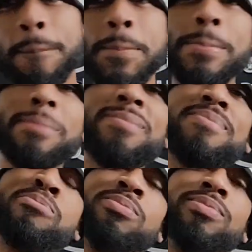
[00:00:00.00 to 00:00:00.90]

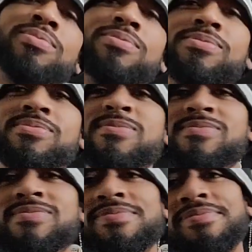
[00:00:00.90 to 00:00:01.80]

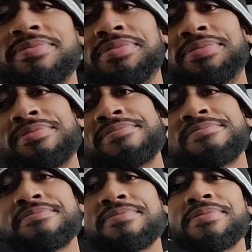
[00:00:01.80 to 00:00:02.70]
Nothing is said.